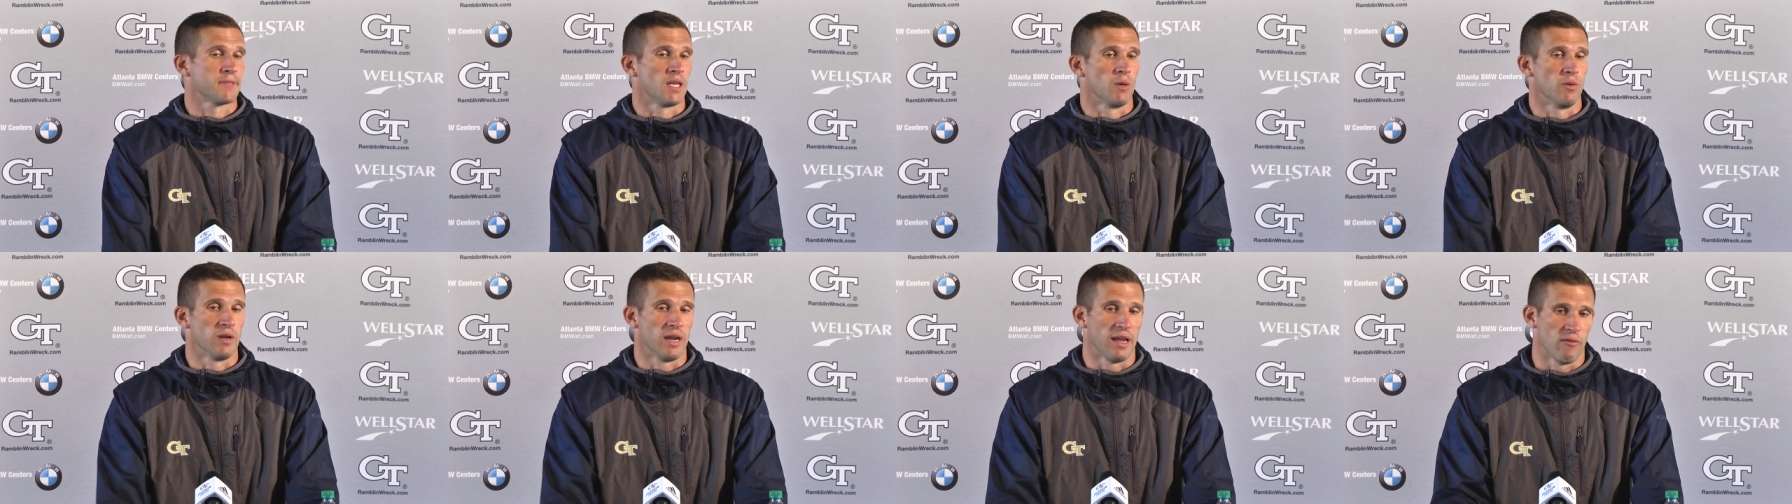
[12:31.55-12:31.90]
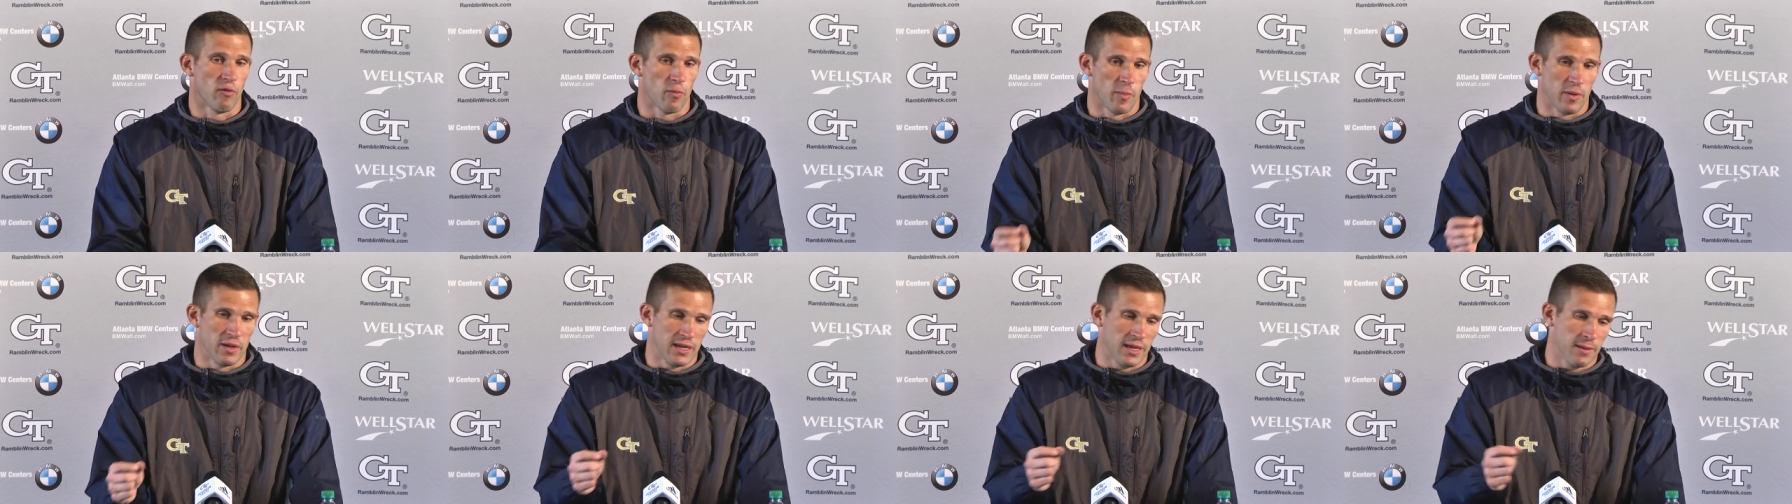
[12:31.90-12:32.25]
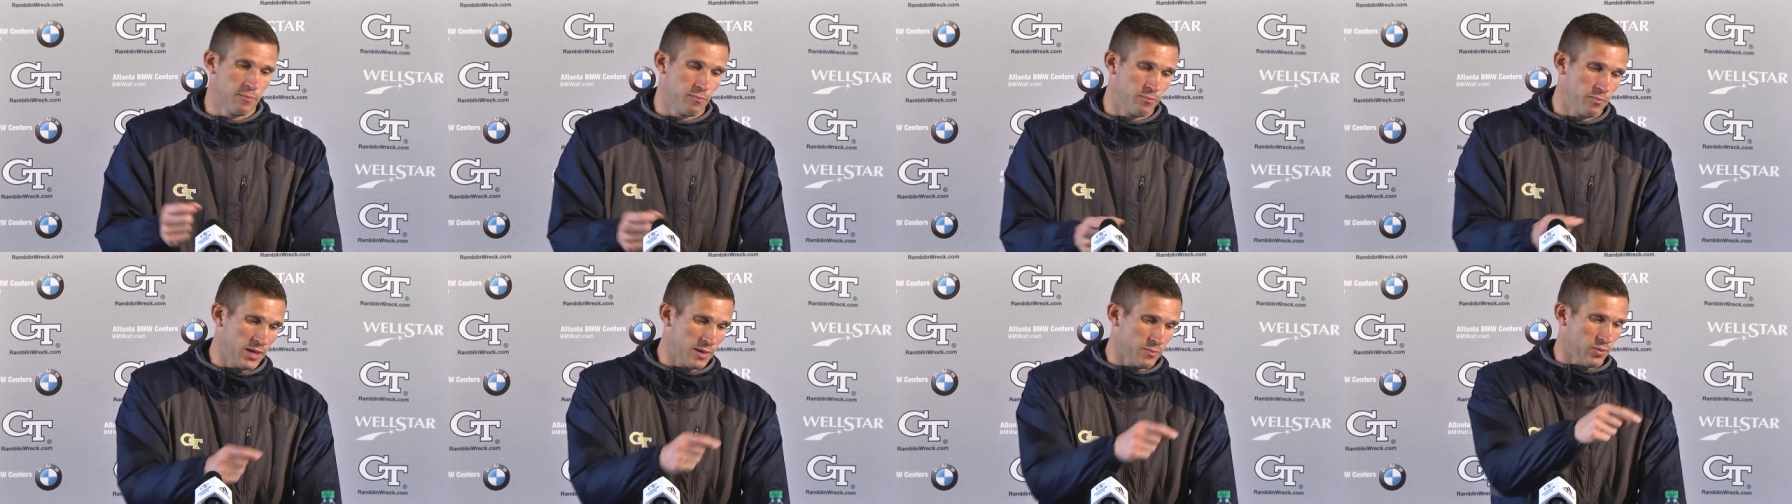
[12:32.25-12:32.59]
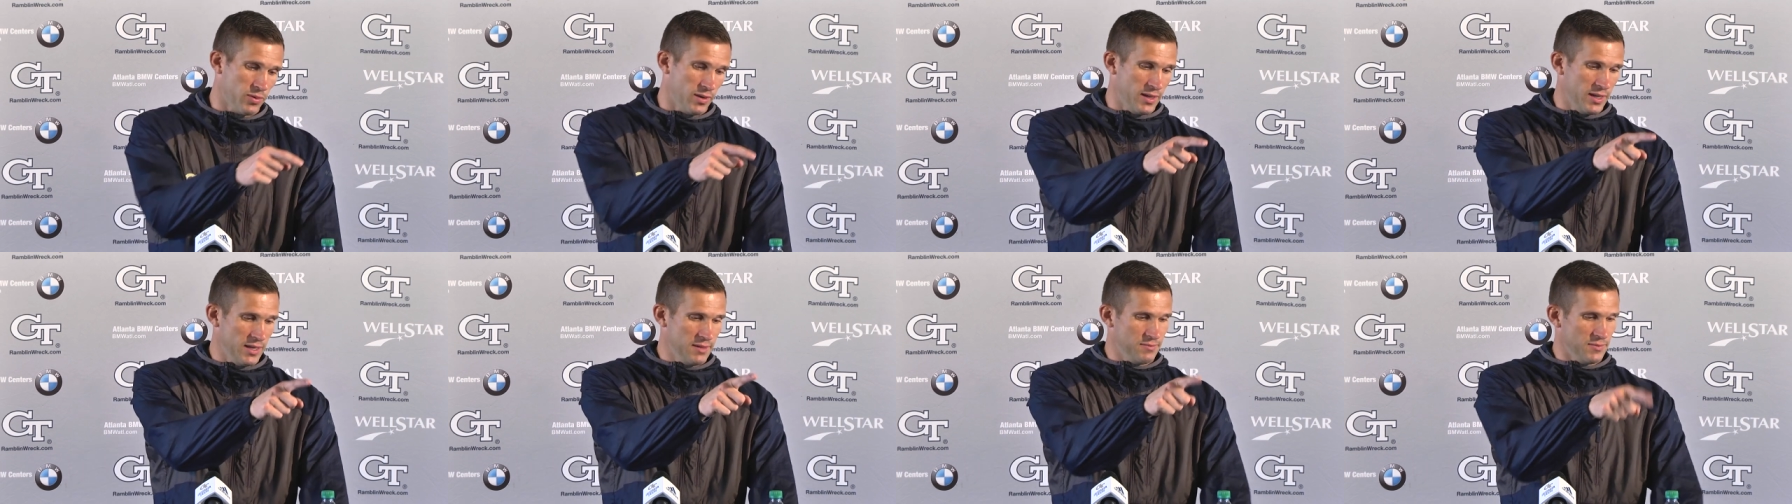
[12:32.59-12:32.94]
We gave up a big
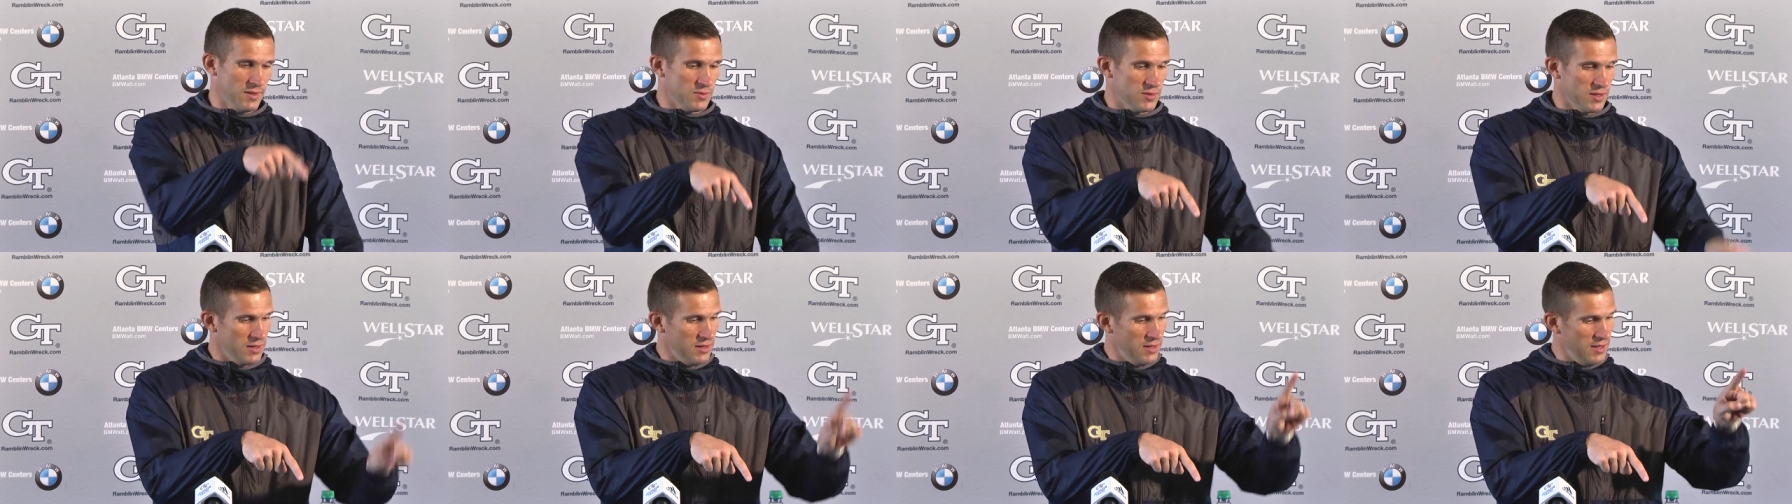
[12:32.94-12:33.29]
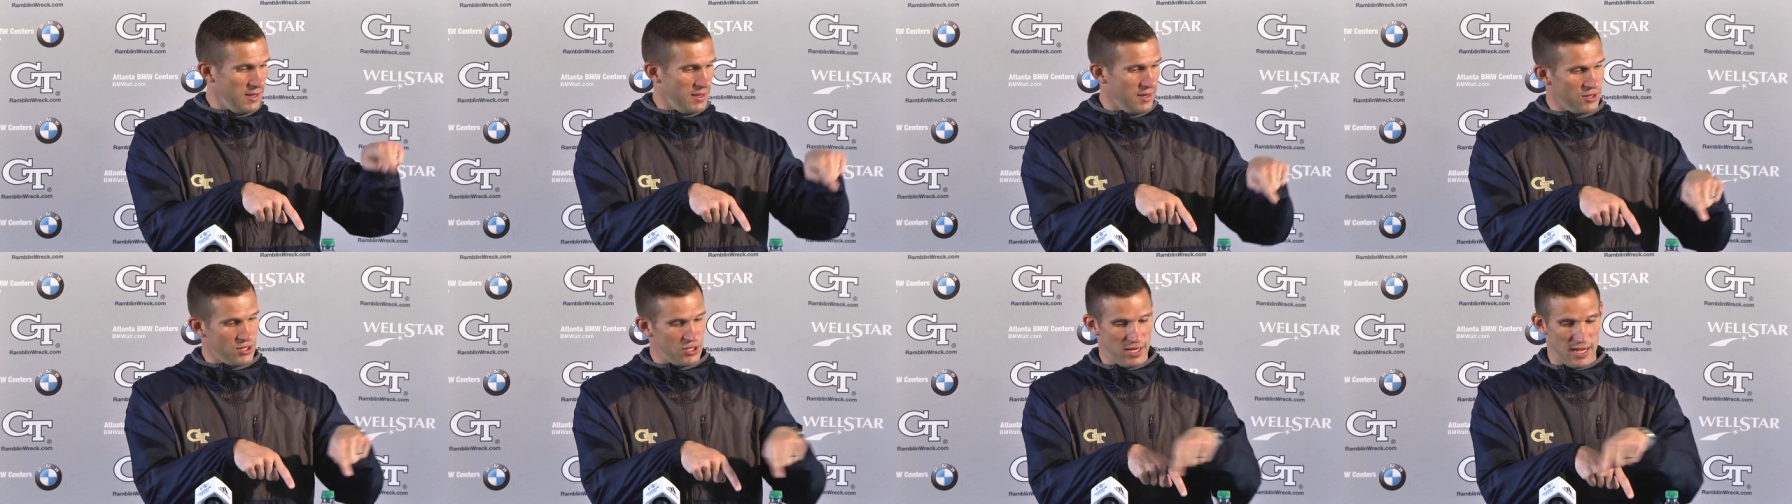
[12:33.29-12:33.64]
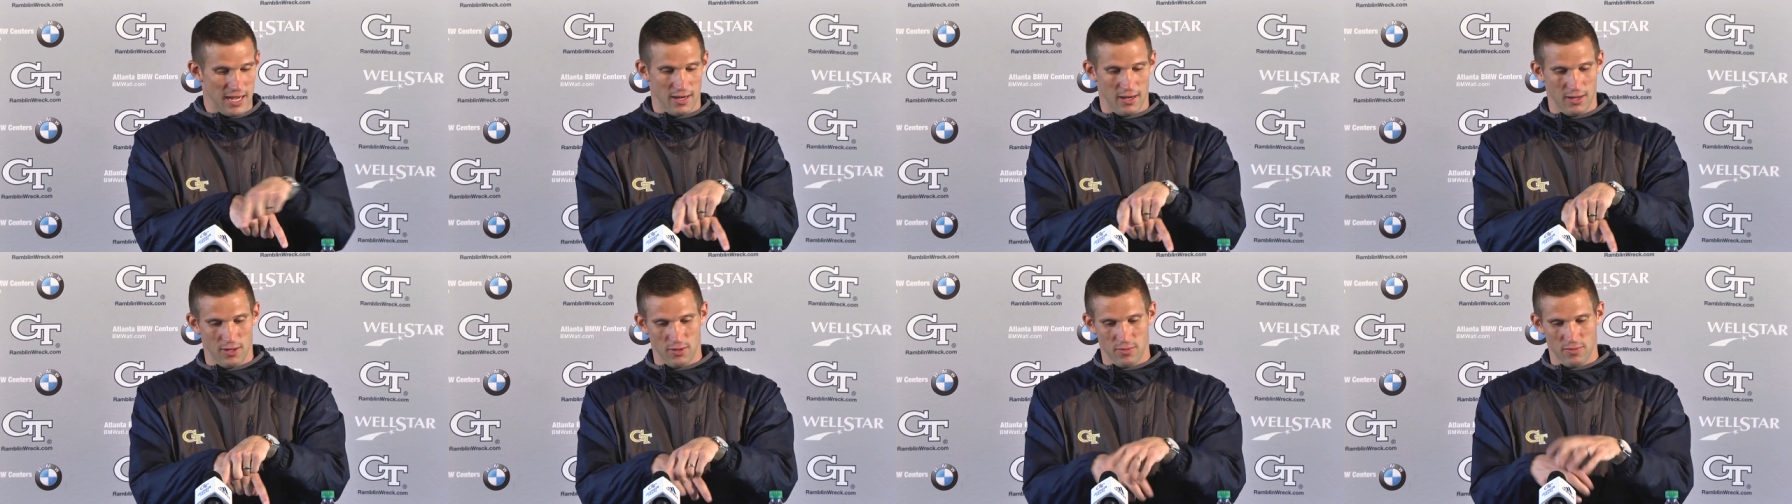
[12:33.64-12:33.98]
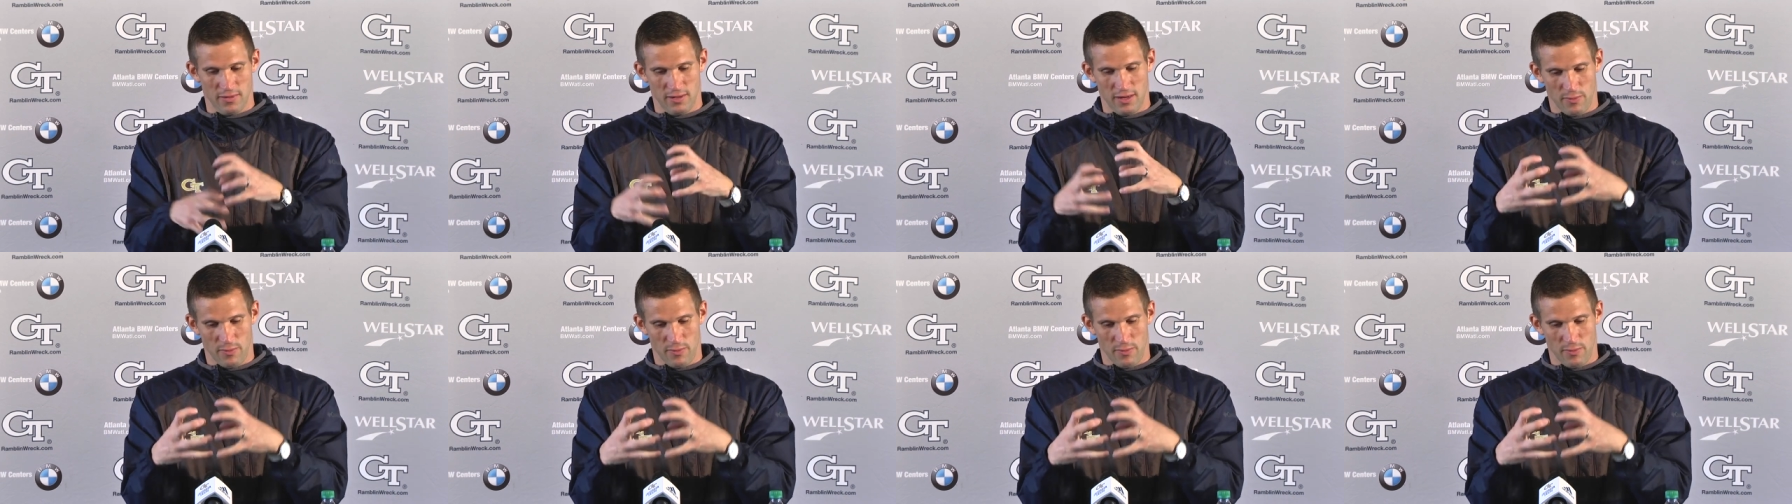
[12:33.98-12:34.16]
play. It was a dig, a shallow,